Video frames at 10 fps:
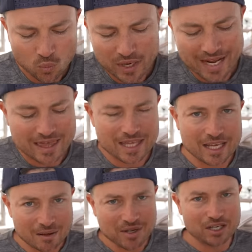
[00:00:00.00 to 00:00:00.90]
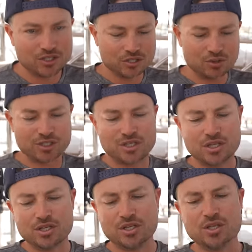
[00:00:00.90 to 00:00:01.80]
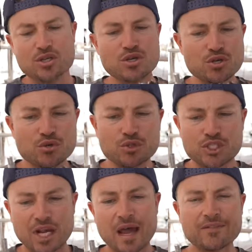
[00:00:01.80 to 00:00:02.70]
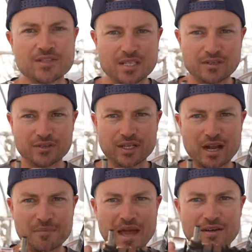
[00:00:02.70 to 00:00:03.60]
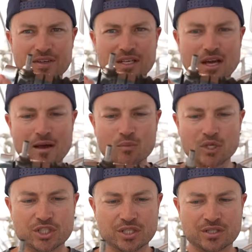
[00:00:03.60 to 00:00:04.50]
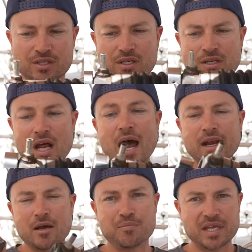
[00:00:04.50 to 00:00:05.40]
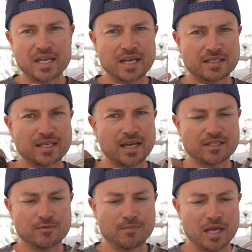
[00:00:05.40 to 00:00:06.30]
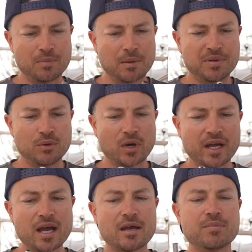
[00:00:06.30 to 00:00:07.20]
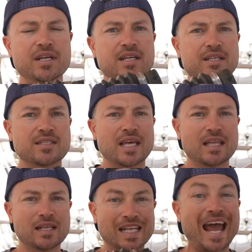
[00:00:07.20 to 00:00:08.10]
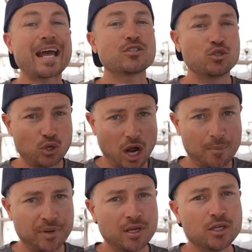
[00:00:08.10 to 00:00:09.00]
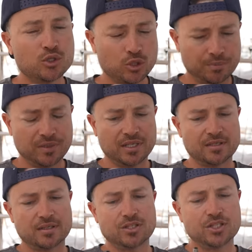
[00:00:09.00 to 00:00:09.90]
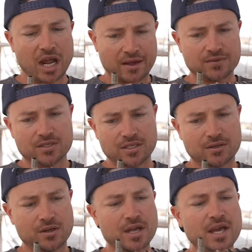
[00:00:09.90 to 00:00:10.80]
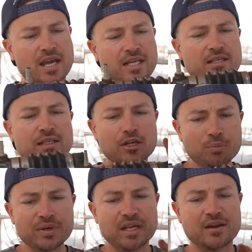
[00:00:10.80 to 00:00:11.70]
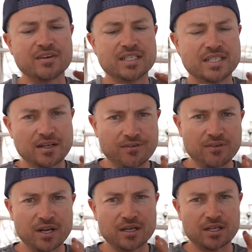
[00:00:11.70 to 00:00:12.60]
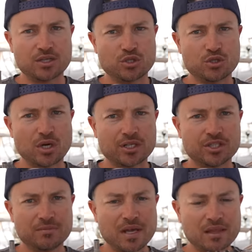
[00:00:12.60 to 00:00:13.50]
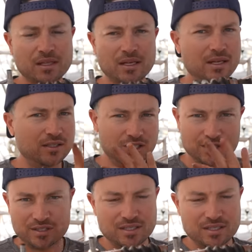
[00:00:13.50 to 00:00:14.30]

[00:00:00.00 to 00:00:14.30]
what I think I'm gonna do is the, the new shaft seal that I'm having come, is not a PSS made by PYI, but it is a Lasdrop dripless shaft seal. It's a little bit of a different construction method and just